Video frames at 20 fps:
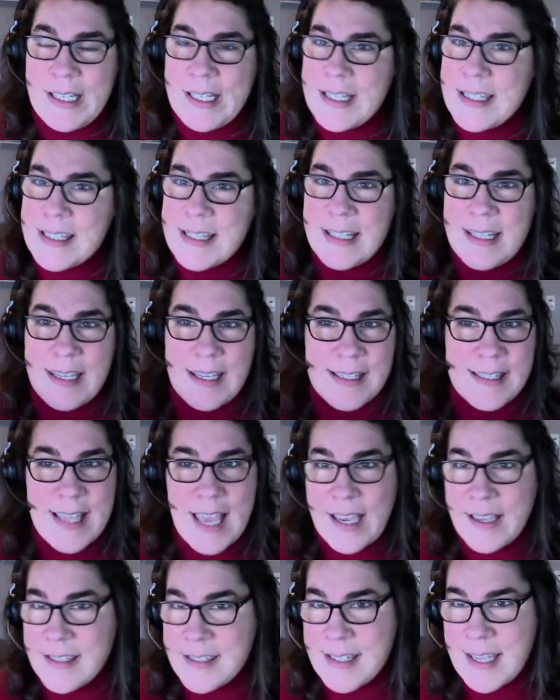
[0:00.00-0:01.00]
And it's the
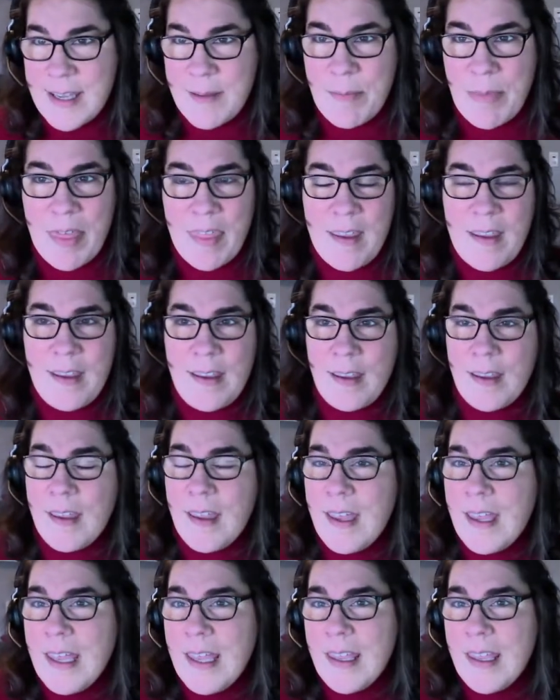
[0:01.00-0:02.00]
exact same thing
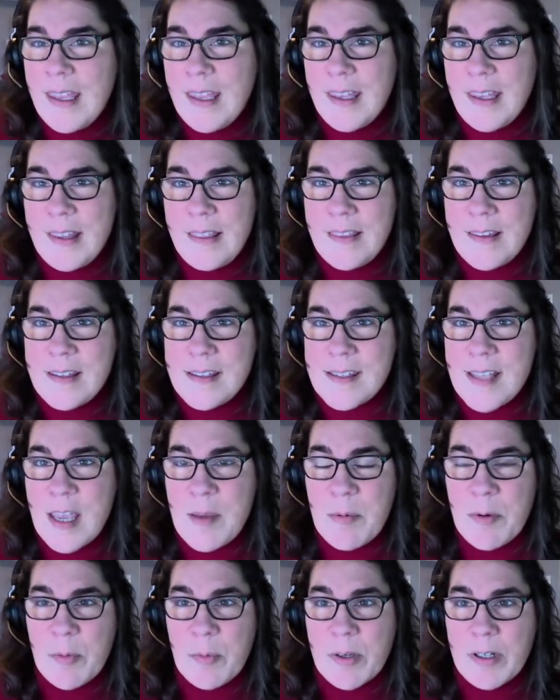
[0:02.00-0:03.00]
in the
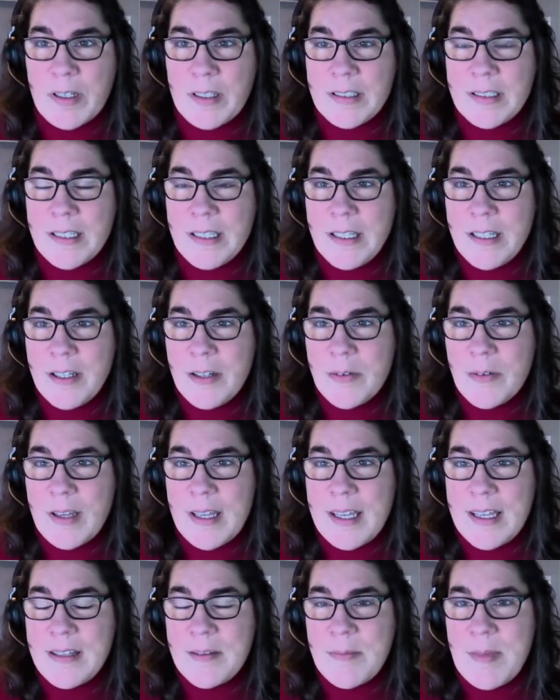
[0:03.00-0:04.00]
cyber world, right?